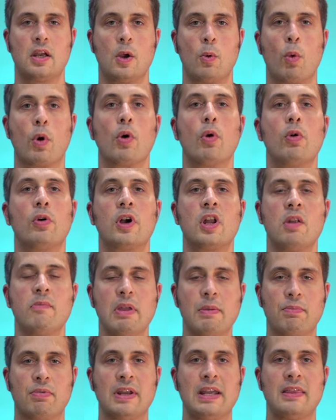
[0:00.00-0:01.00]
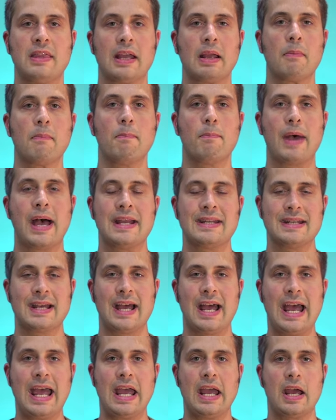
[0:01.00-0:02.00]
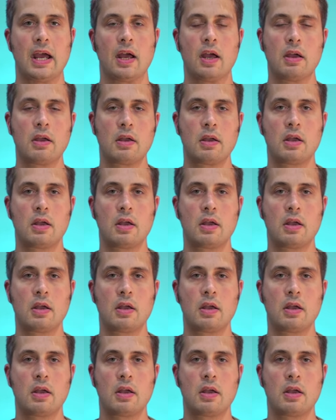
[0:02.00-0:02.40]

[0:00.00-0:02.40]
we're all going to be breathing better air.